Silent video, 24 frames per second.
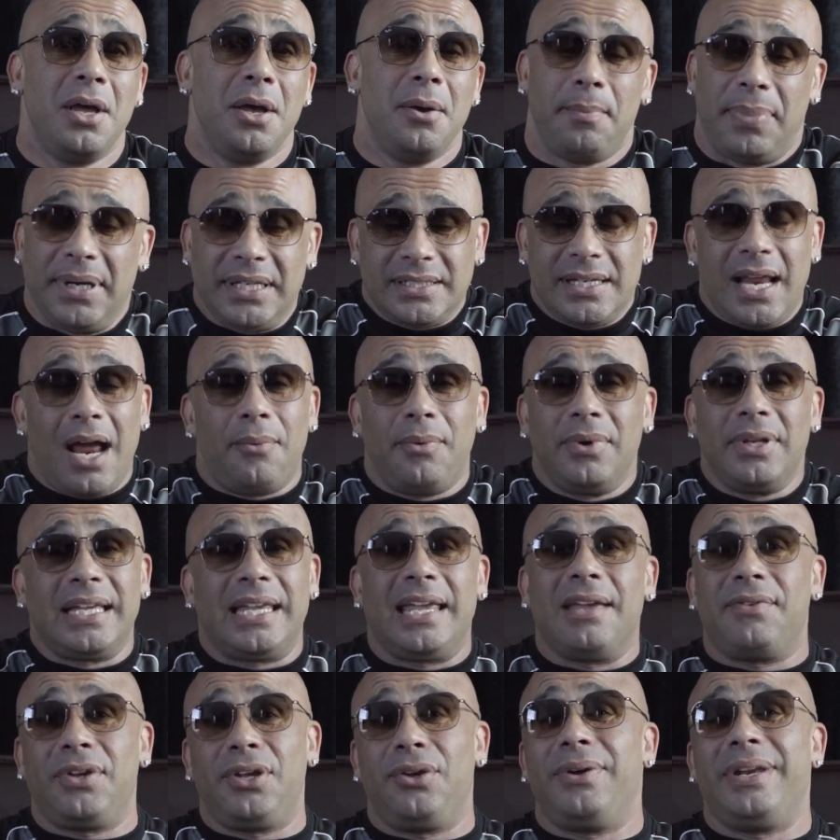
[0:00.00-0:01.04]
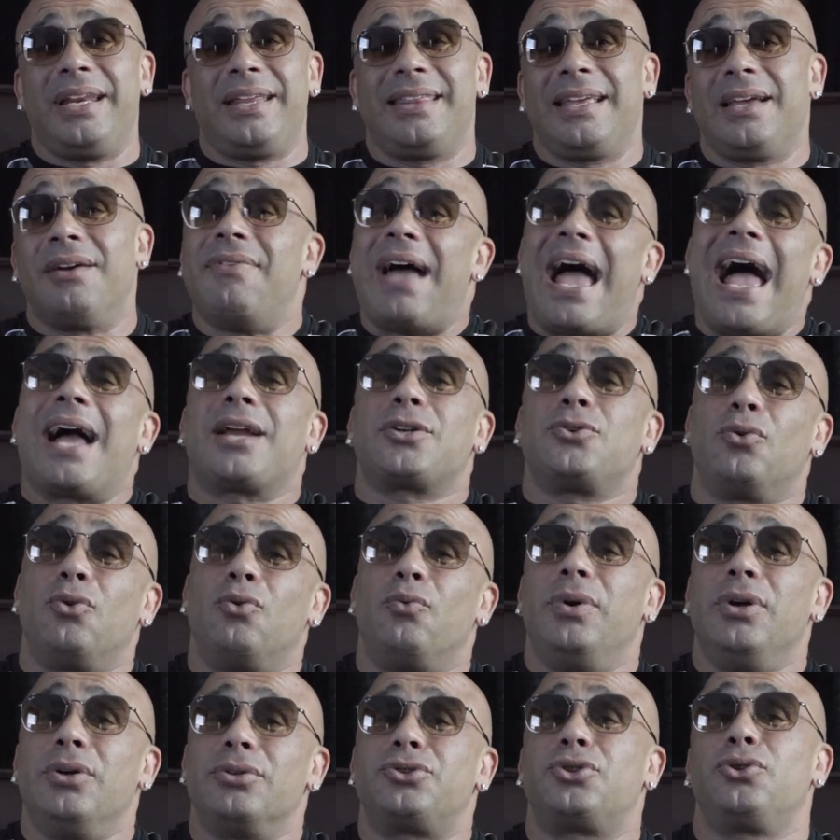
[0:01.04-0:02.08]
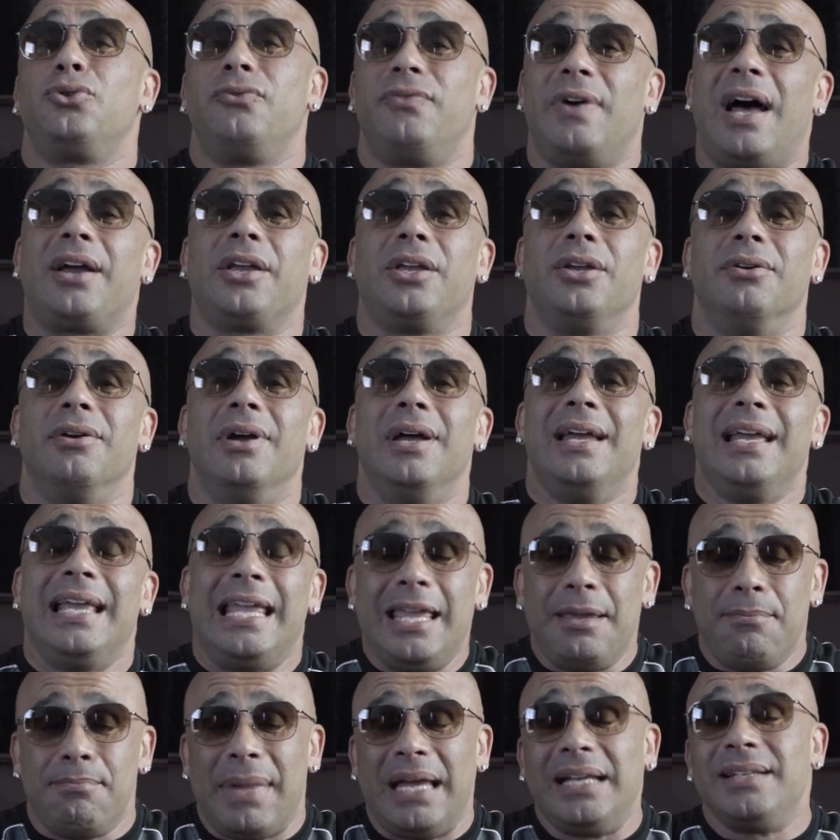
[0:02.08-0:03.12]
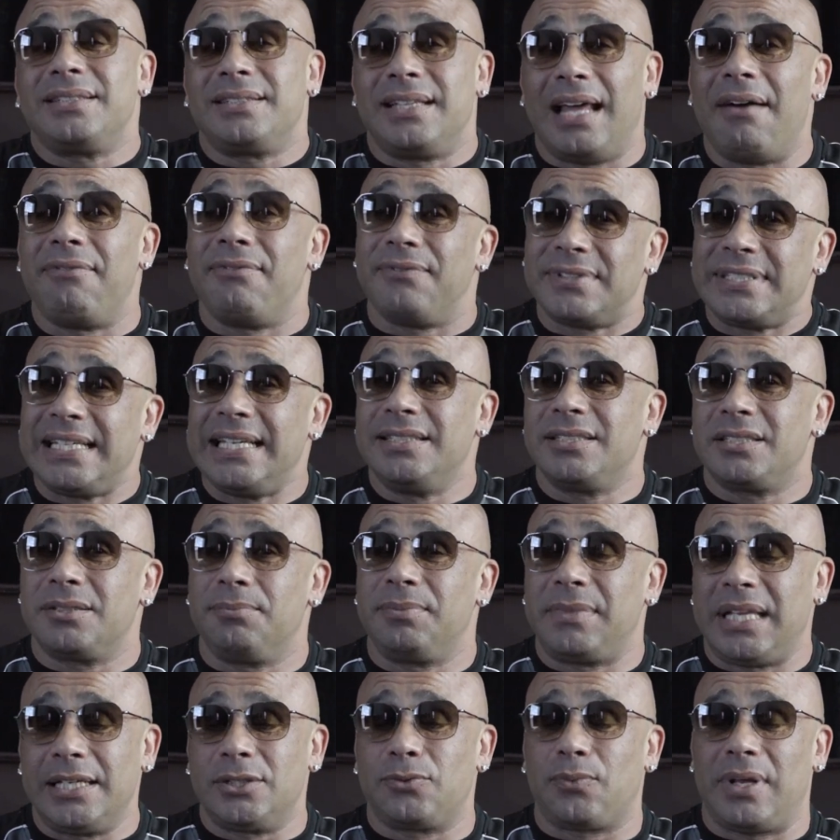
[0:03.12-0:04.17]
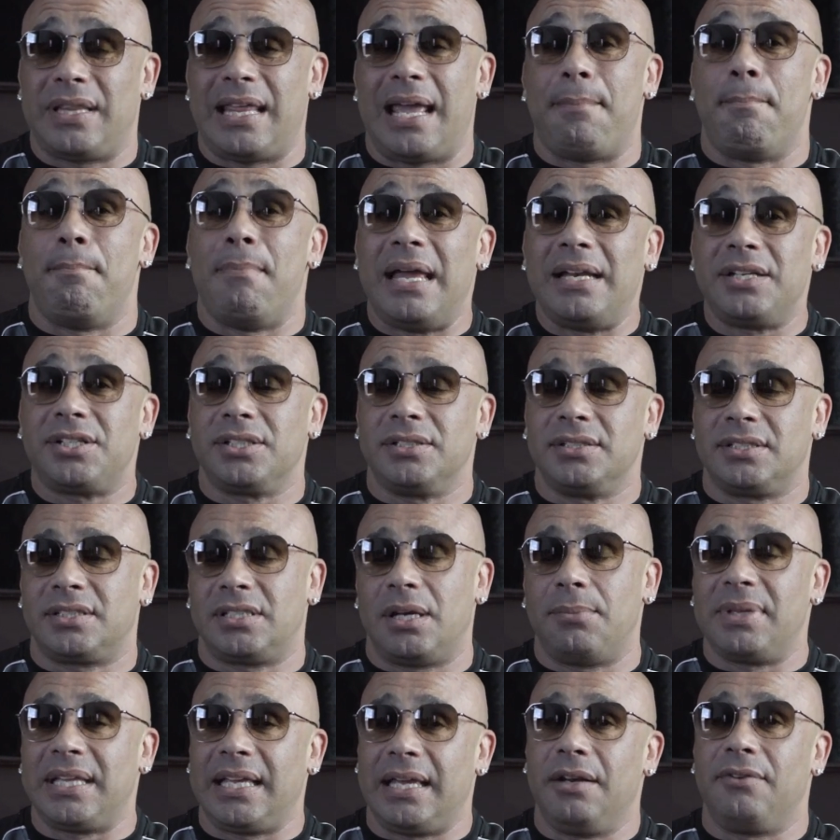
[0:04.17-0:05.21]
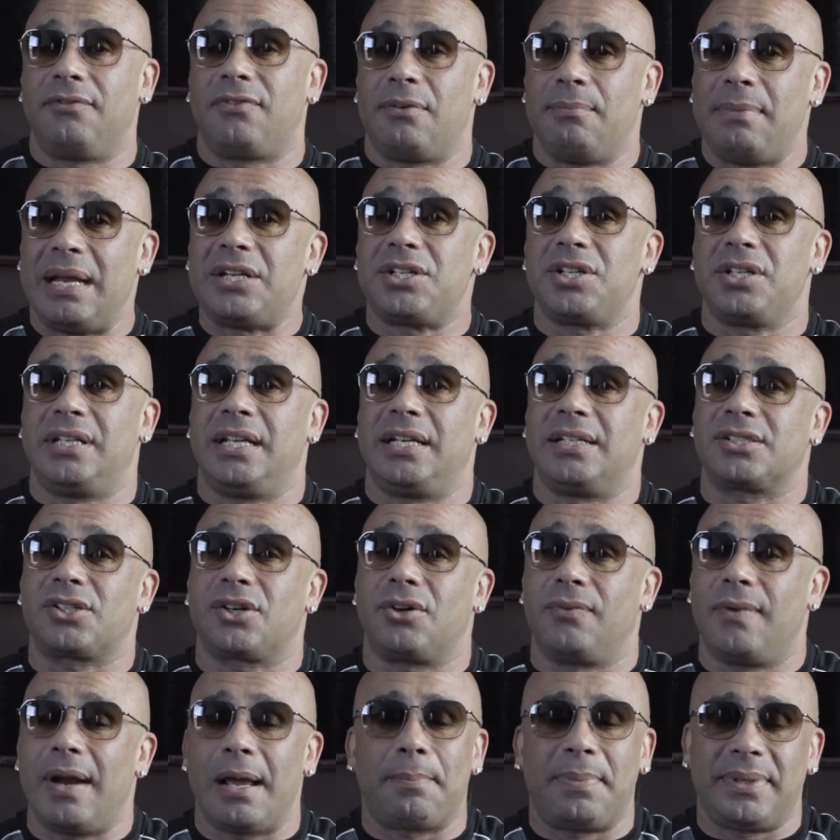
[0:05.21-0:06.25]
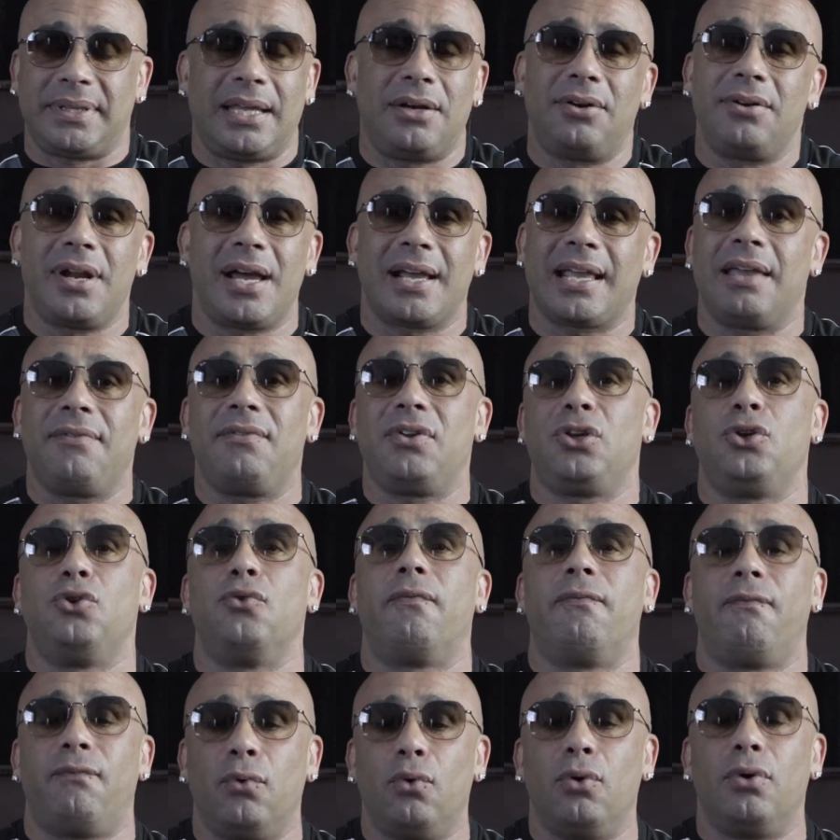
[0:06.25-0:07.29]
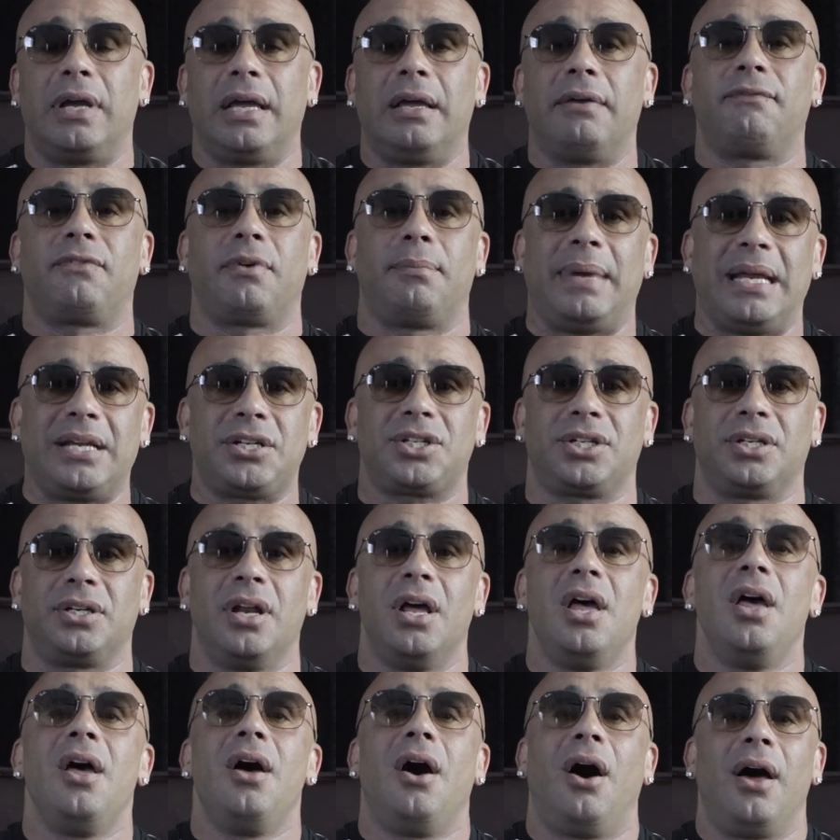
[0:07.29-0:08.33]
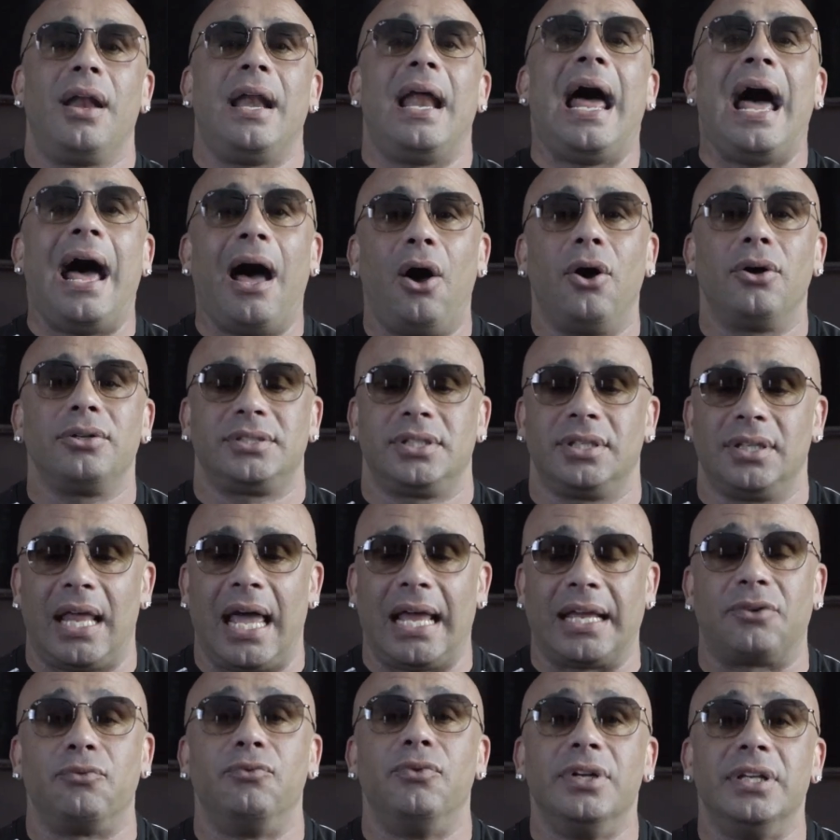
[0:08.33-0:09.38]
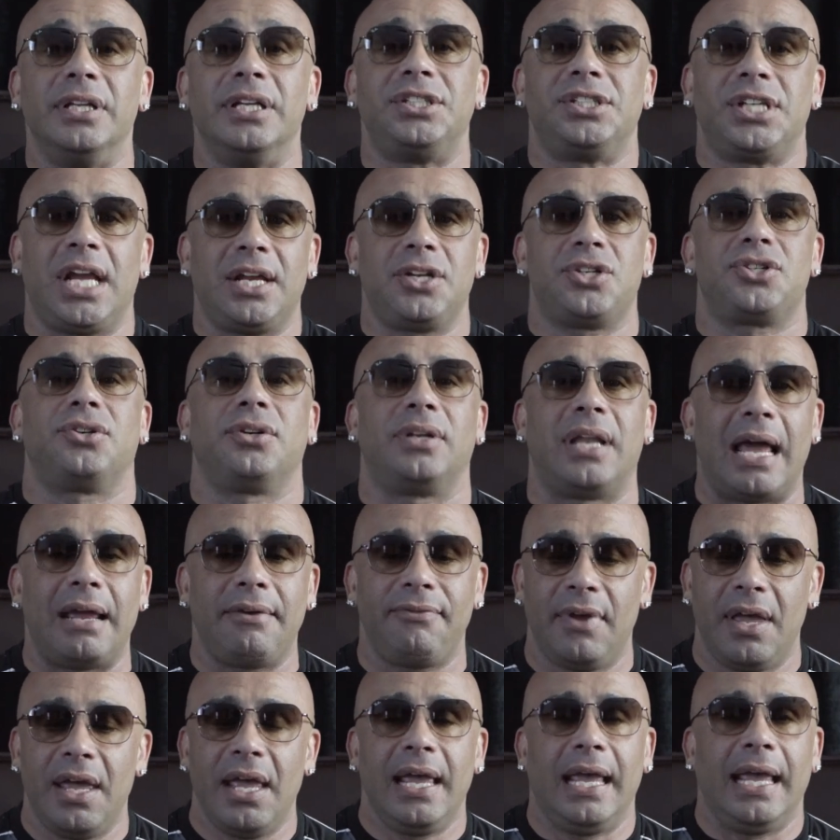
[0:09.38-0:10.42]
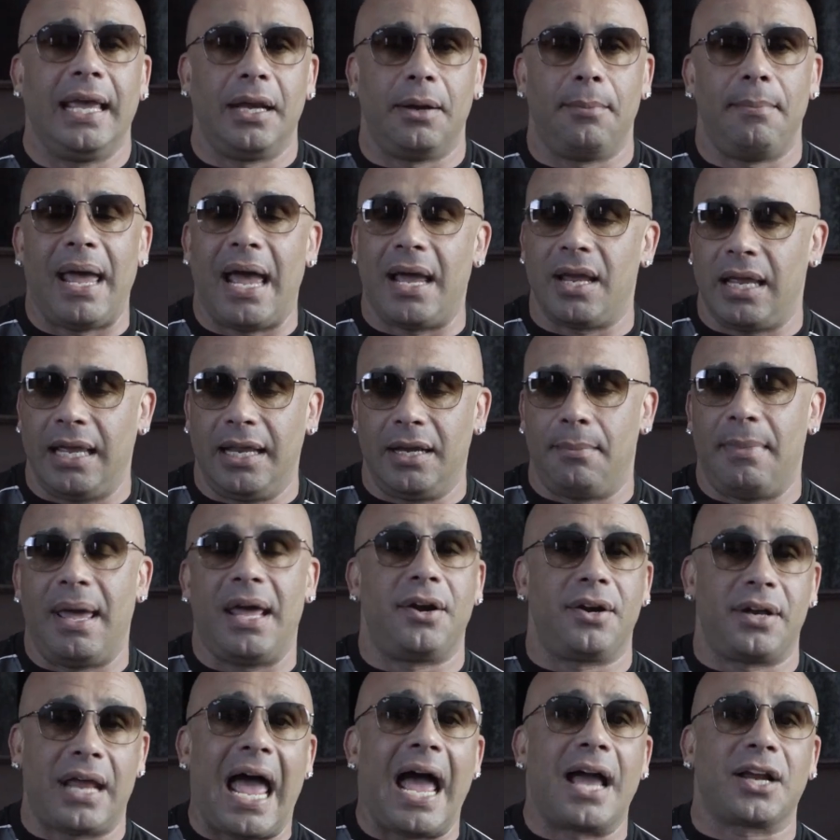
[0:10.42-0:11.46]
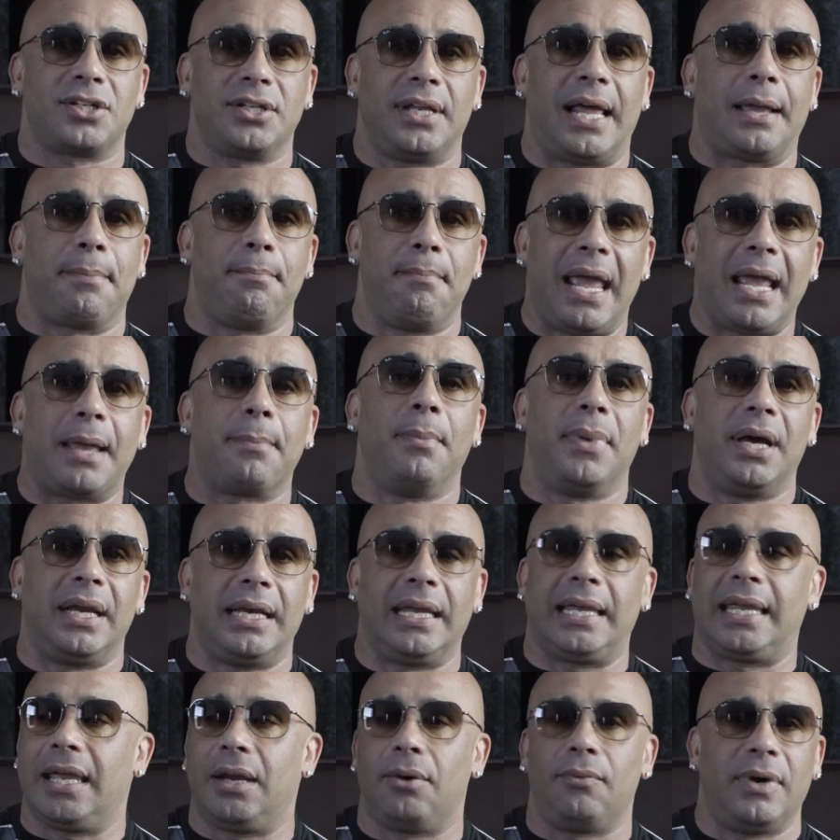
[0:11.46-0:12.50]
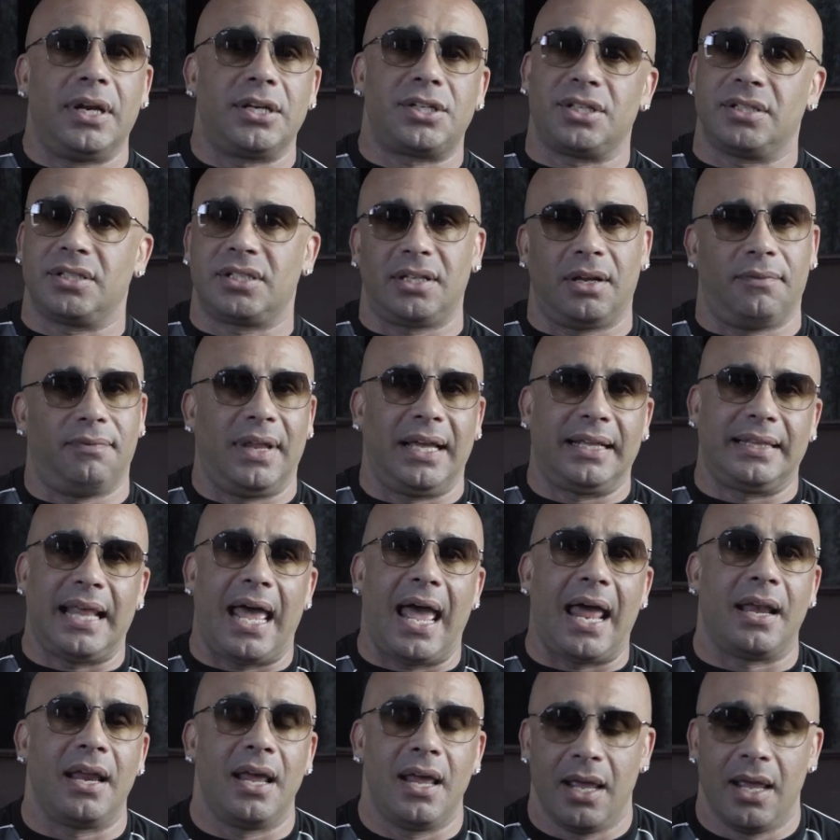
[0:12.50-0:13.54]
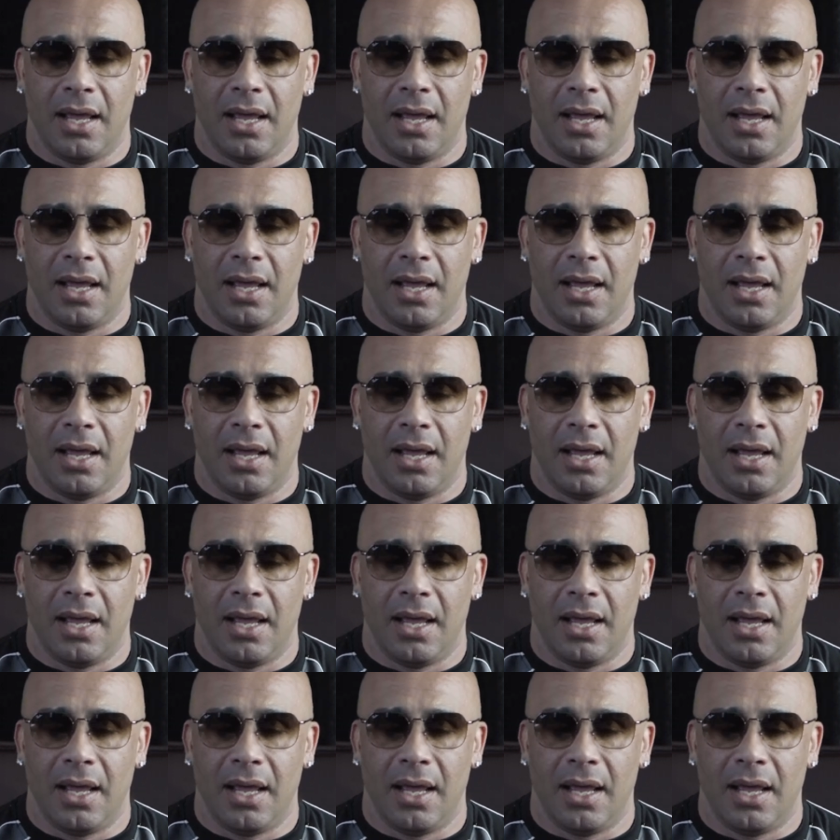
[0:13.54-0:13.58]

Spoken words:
But he's not really giving you anything of actual, real, true value. I've seen some things where they mention some of the information that is correct, but they're not giving you full information on how to like really change your life in a manner to actually like make money, get rich and stuff like that.